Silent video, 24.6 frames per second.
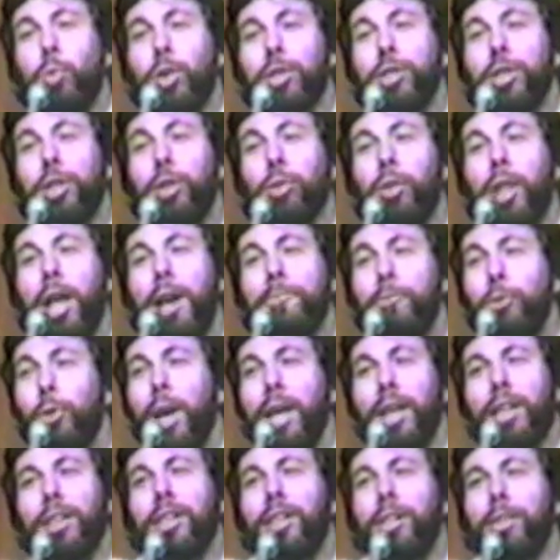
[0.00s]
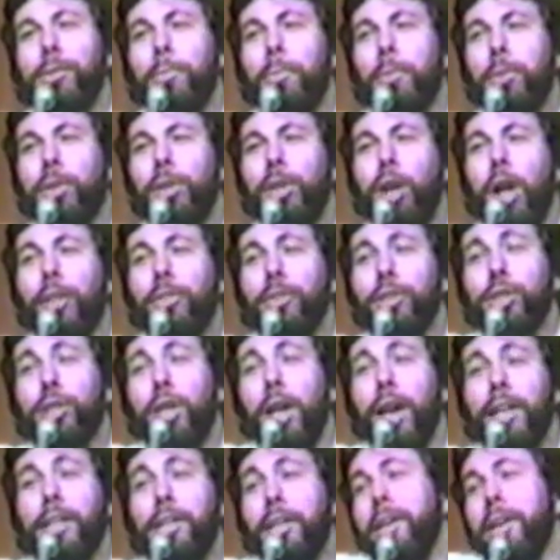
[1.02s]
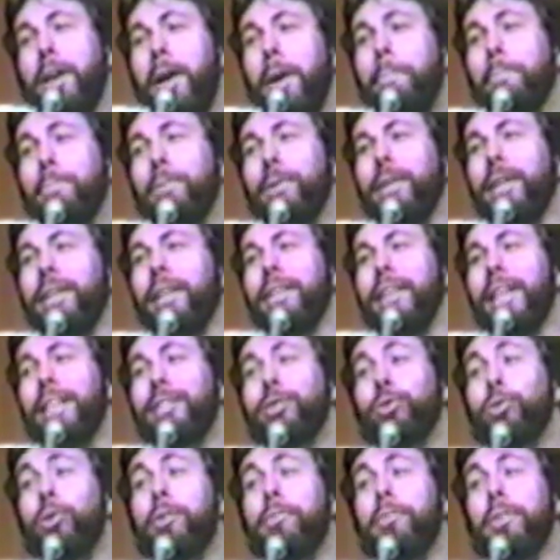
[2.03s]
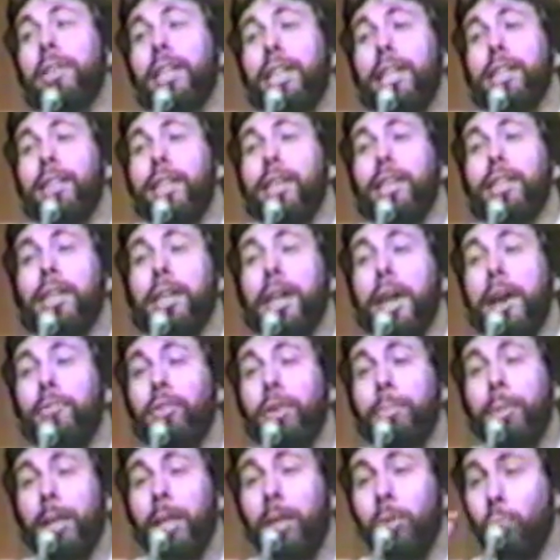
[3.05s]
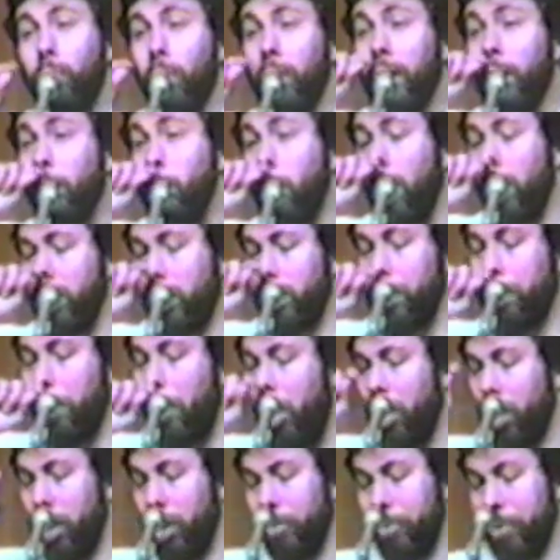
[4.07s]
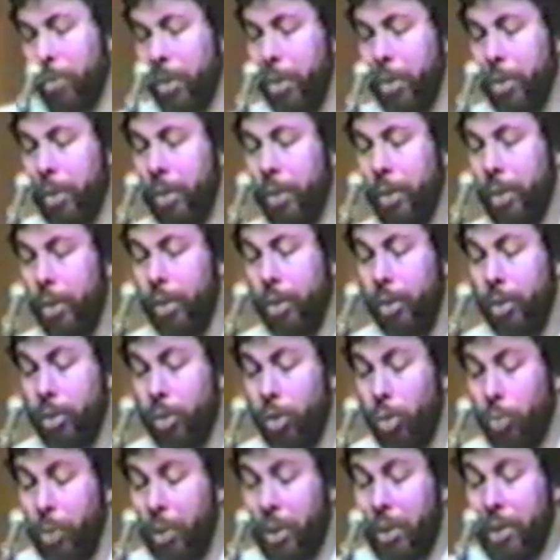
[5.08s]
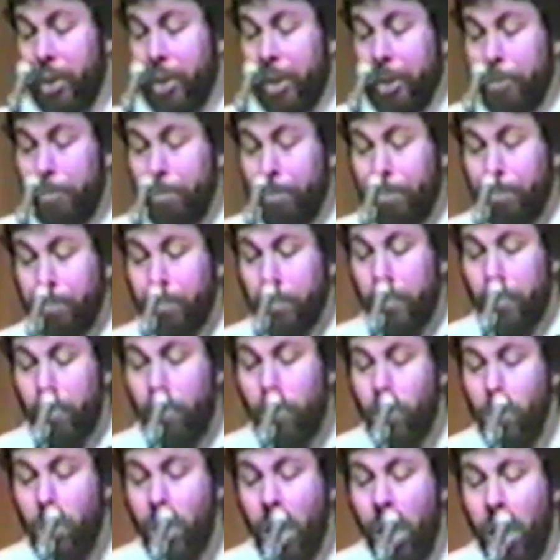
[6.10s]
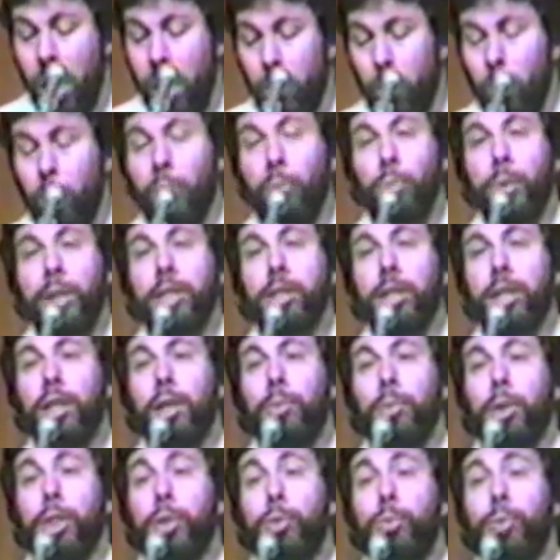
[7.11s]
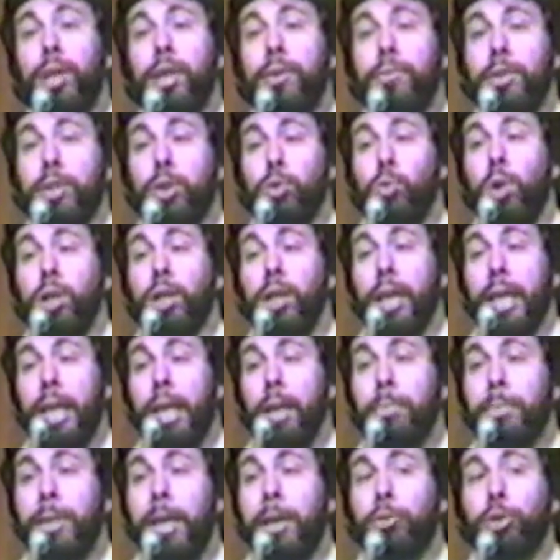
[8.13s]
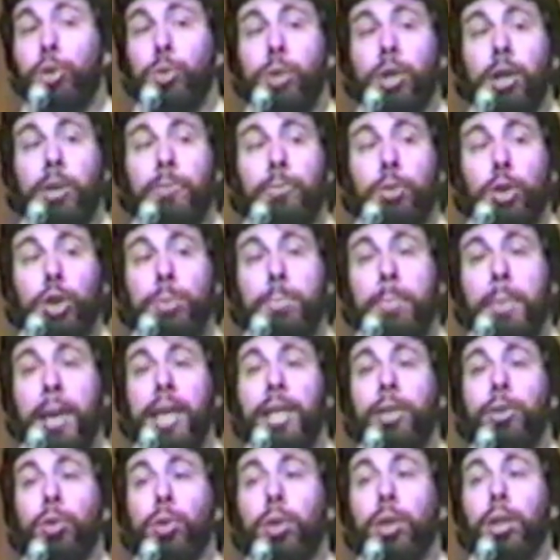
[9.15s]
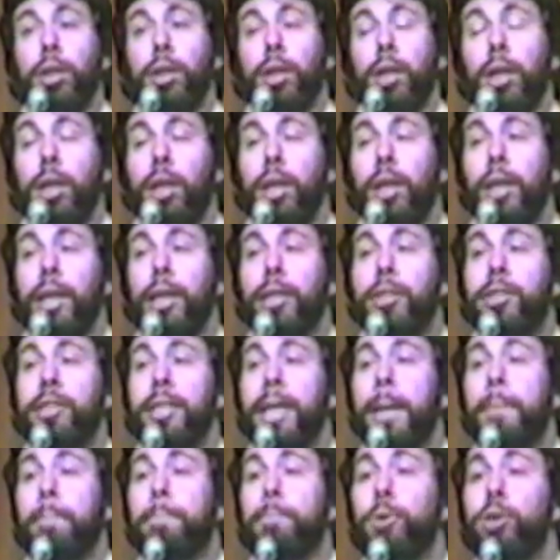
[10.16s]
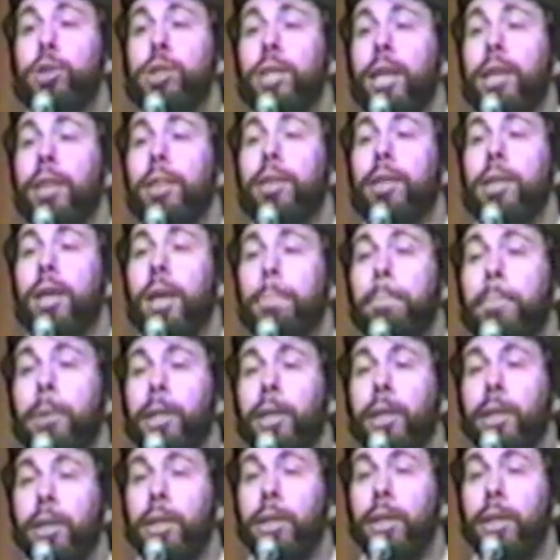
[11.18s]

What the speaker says: once in your life you had a little, on the side, company, that's sort of a neat thing that everybody really wants a part of. So we did it. Originally there were 3 of us. One guy helped out doing our first manual, and he had 10% of the company.